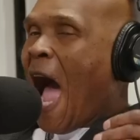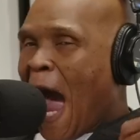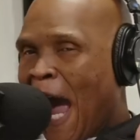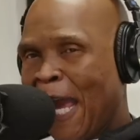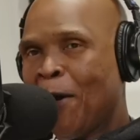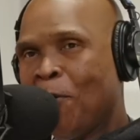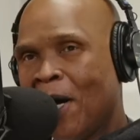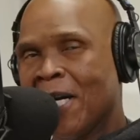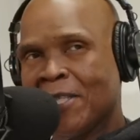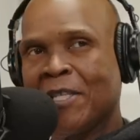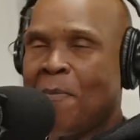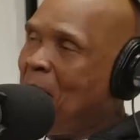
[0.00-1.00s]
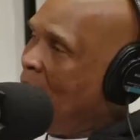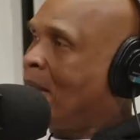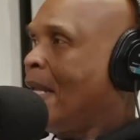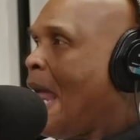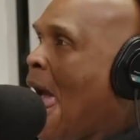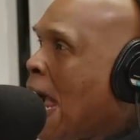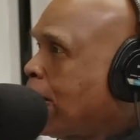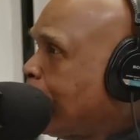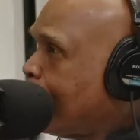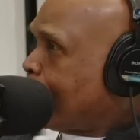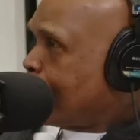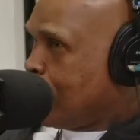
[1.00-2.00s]
family. I was the method actor.
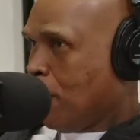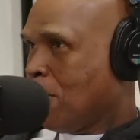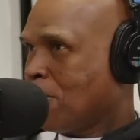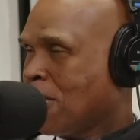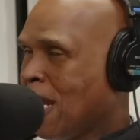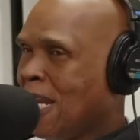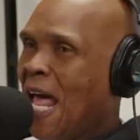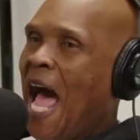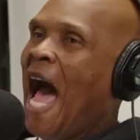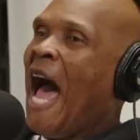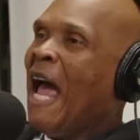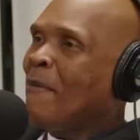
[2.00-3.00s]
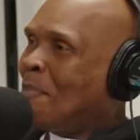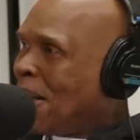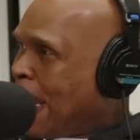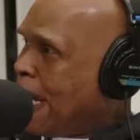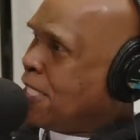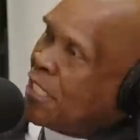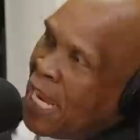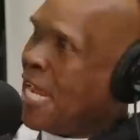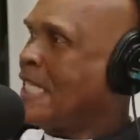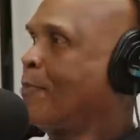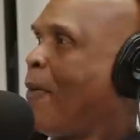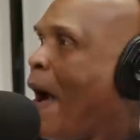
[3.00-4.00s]
you know what I'm saying? I played
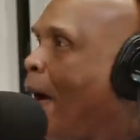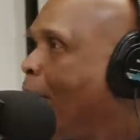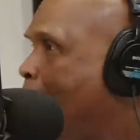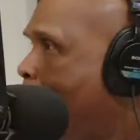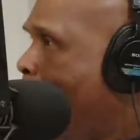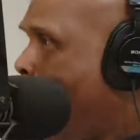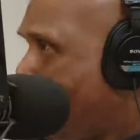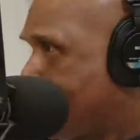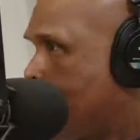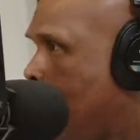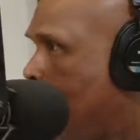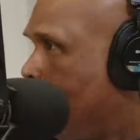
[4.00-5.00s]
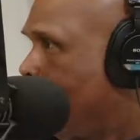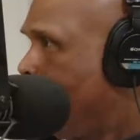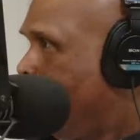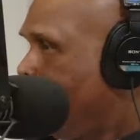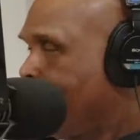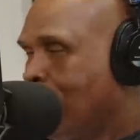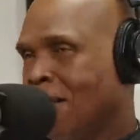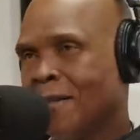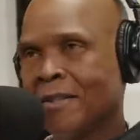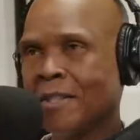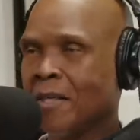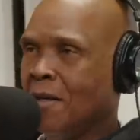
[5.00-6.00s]
James Brown in the hey. household. Yeah.
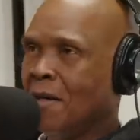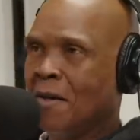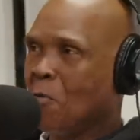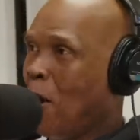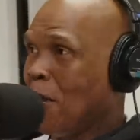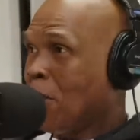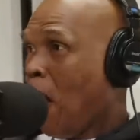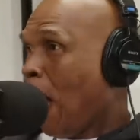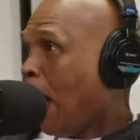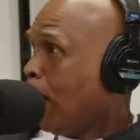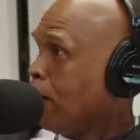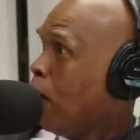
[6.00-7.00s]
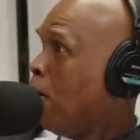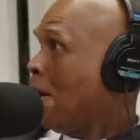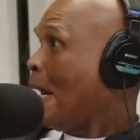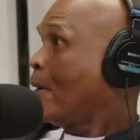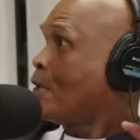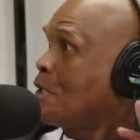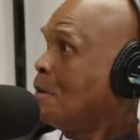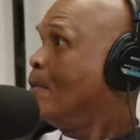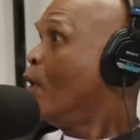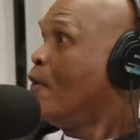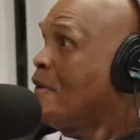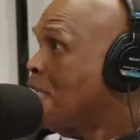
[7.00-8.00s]
You know, so while y'all out going out to the
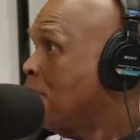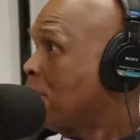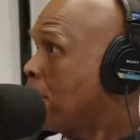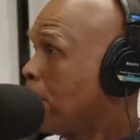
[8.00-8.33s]
movies,